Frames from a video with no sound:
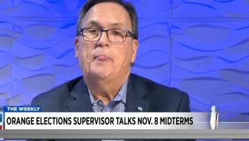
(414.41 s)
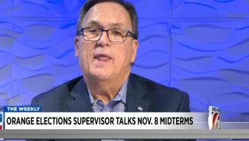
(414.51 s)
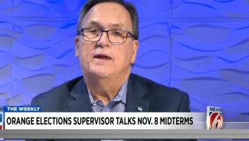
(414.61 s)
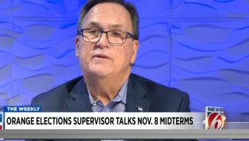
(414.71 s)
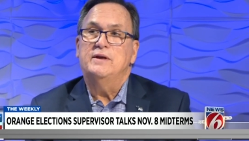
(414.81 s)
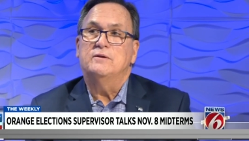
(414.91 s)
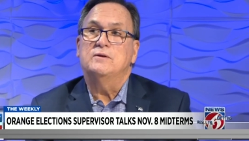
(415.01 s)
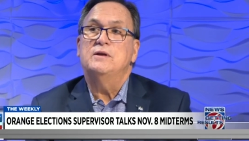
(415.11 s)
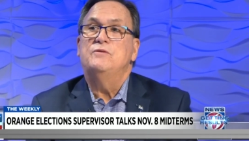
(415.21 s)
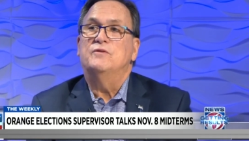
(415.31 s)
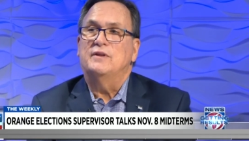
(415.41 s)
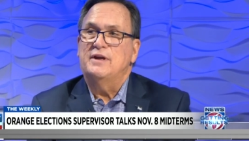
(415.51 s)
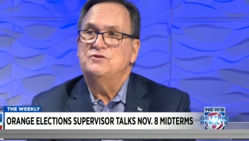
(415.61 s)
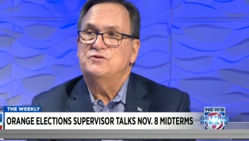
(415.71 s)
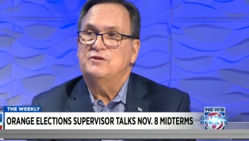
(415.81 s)
And then the
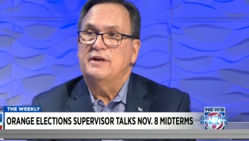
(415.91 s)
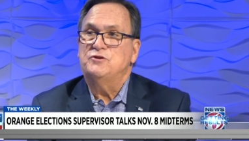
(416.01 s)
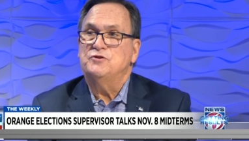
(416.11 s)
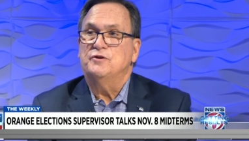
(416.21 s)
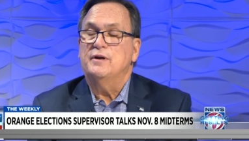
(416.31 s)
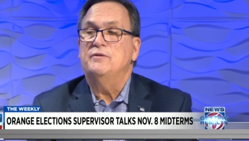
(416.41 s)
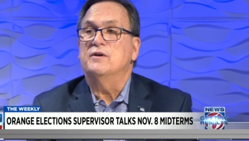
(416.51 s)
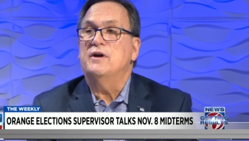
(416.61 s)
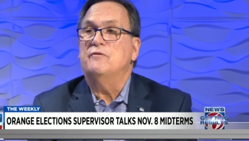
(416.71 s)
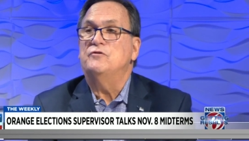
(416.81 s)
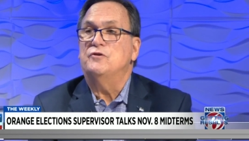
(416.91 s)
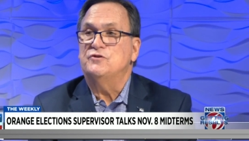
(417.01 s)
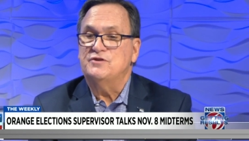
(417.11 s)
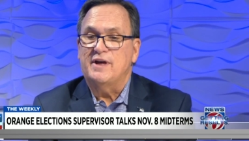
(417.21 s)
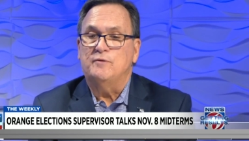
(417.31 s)
legislature and the governor
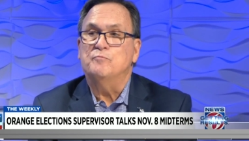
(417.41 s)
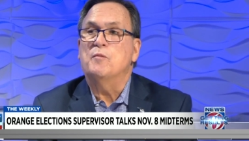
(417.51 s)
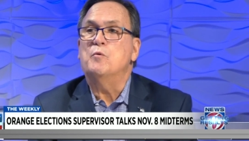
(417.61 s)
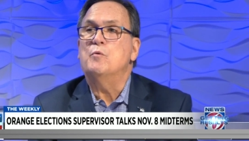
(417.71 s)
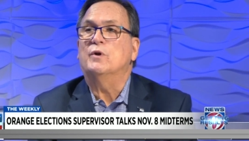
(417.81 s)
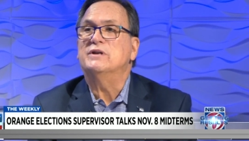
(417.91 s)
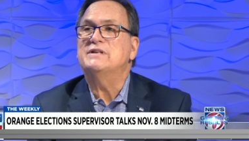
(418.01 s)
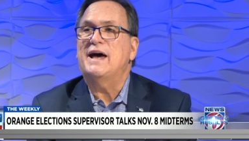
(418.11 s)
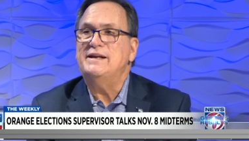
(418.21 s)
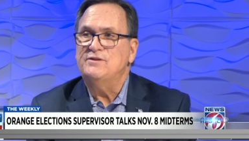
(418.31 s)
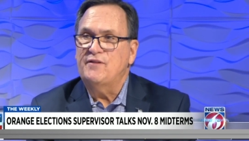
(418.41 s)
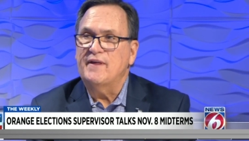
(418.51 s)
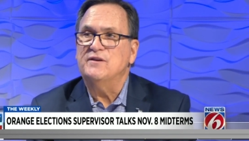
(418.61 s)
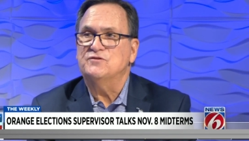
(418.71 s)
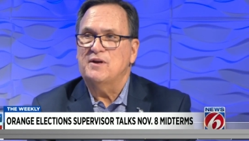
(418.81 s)
said, but we want to tighten
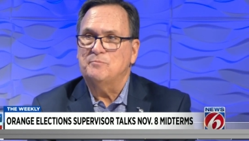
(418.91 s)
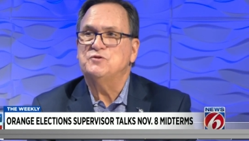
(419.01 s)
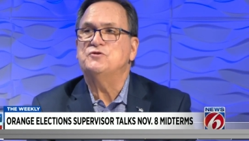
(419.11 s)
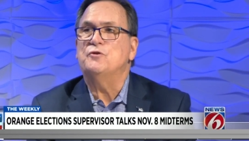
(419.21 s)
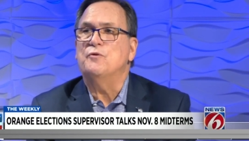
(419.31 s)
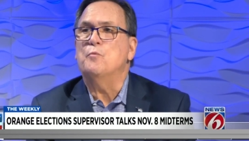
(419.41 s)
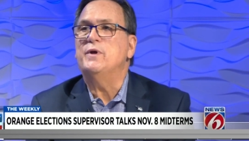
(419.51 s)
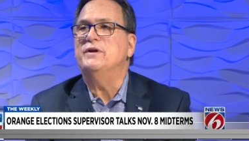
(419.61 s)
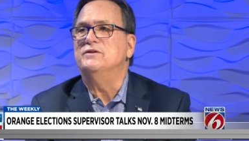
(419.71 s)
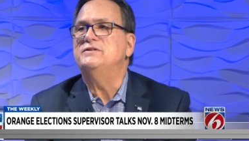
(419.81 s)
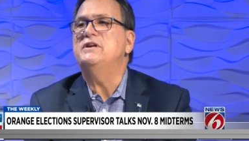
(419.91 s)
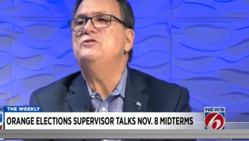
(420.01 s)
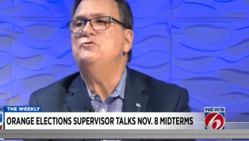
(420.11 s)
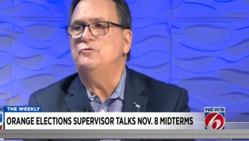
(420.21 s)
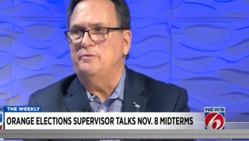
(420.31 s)
things up so that we
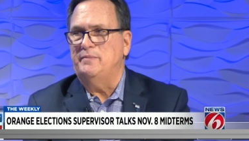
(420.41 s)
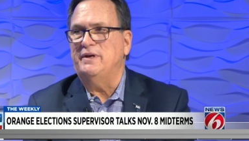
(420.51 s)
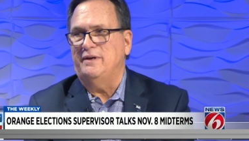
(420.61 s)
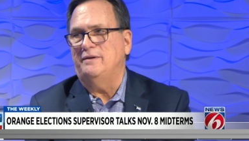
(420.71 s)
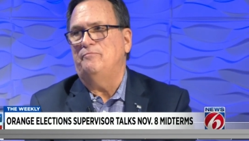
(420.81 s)
continue to be.